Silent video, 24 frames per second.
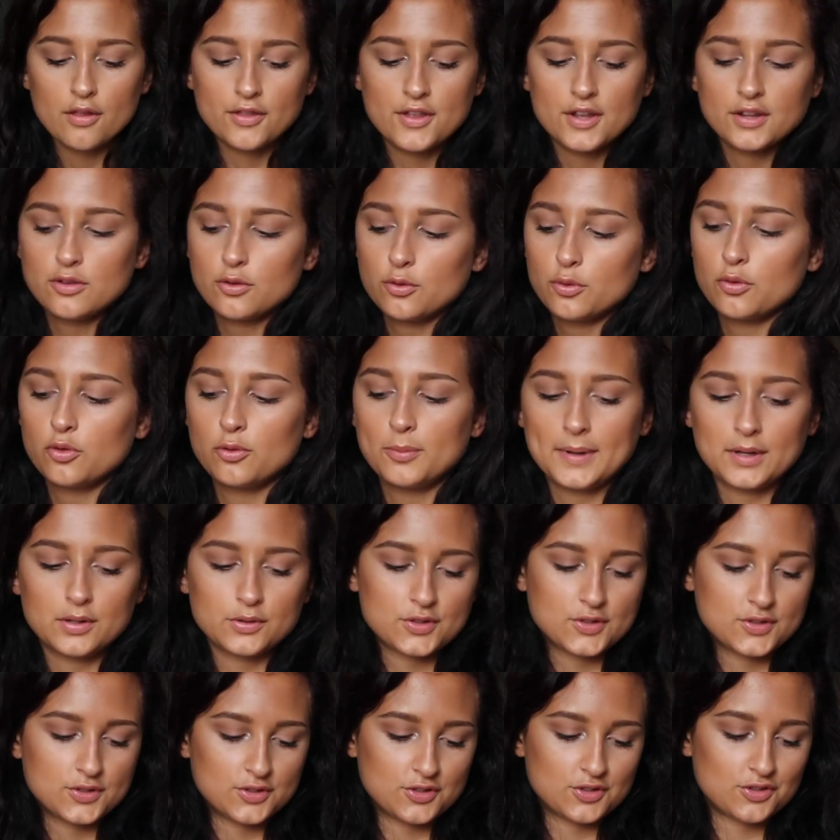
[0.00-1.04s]
I think this was about
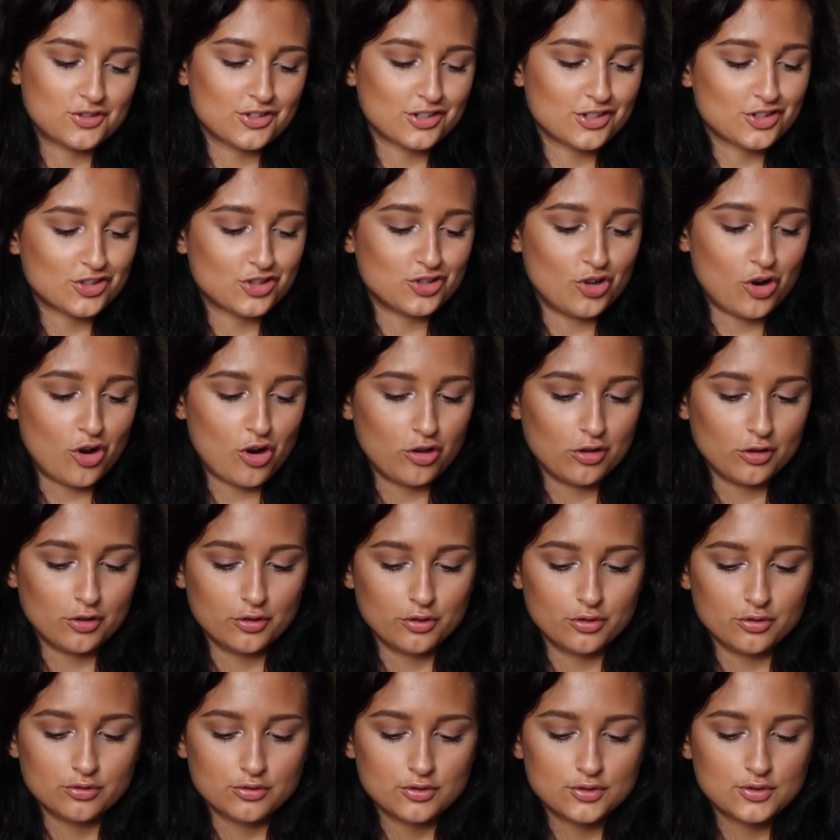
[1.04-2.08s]

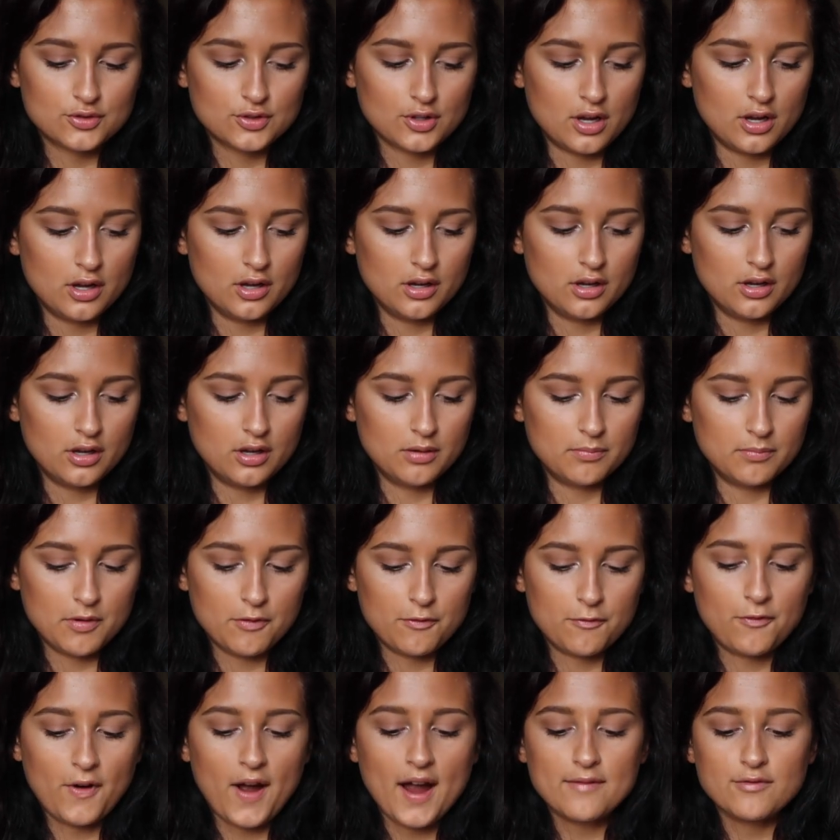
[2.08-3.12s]
$6,
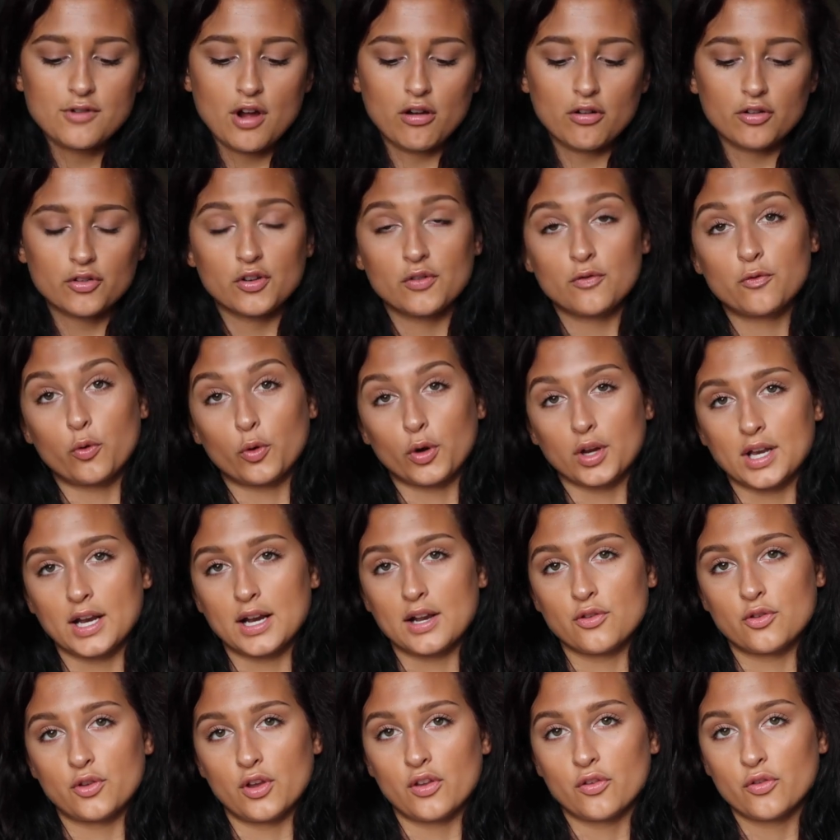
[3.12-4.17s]

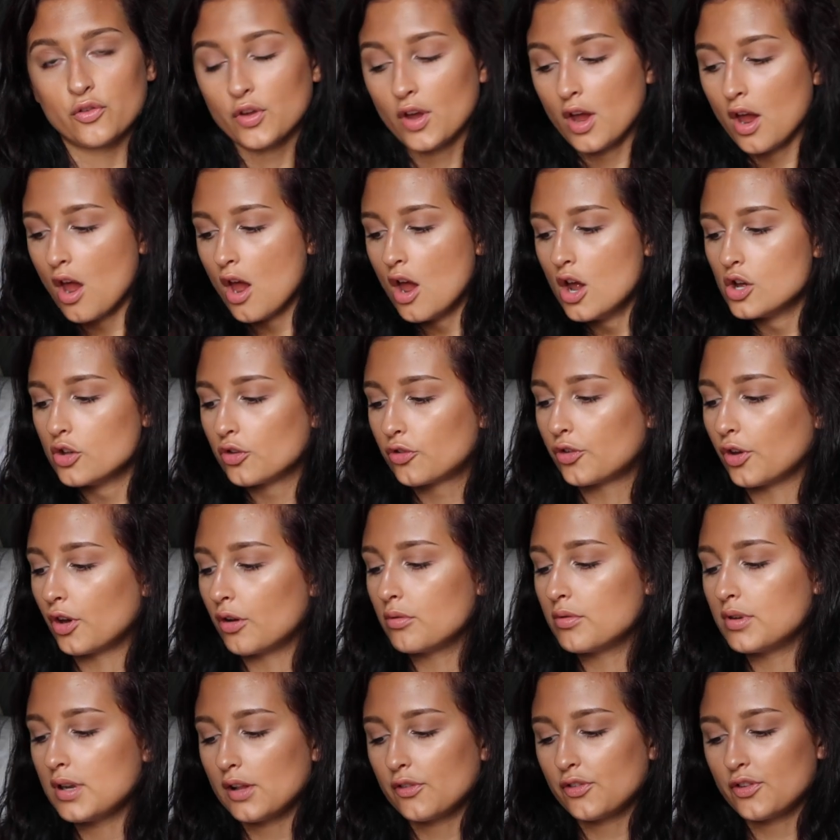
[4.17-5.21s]
$5.49.
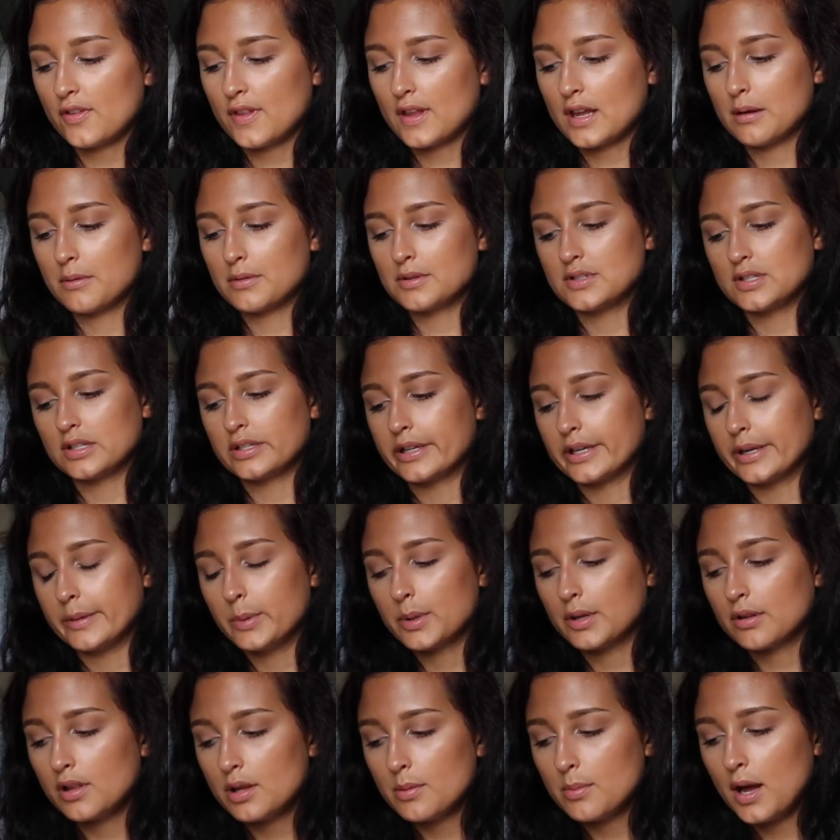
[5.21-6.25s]
So not something I would
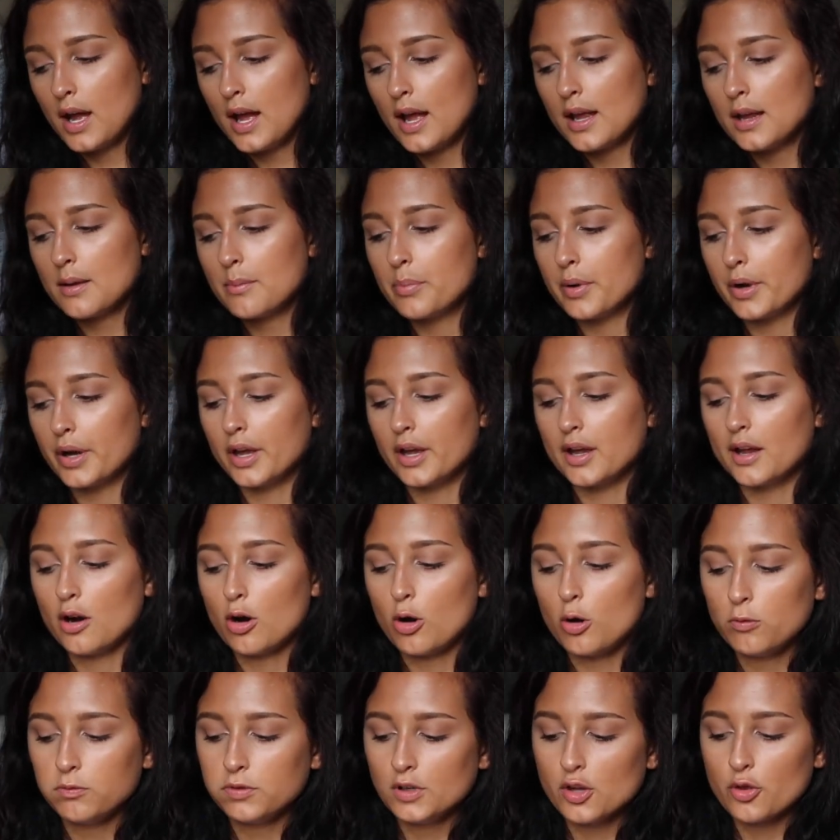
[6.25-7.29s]
typically buy, but
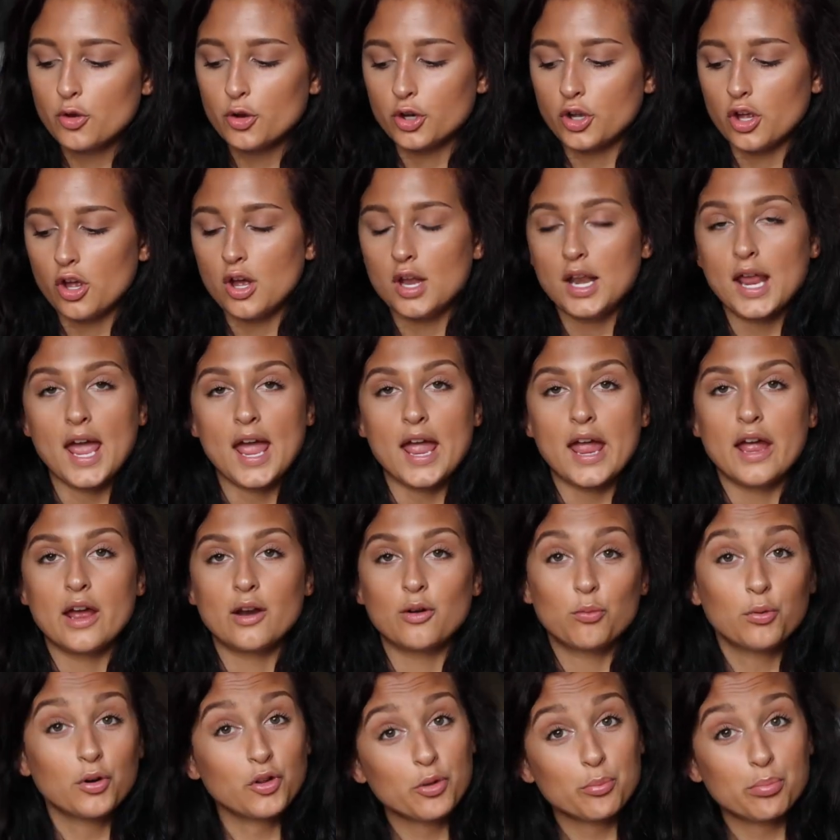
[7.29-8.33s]
hopefully they're good
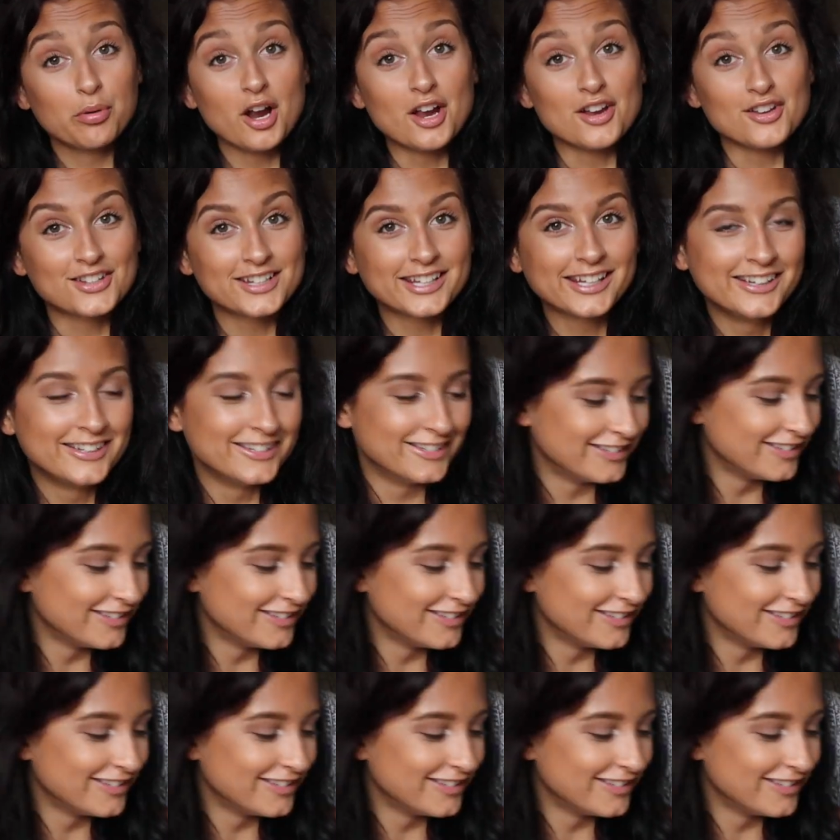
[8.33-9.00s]
and worth the price.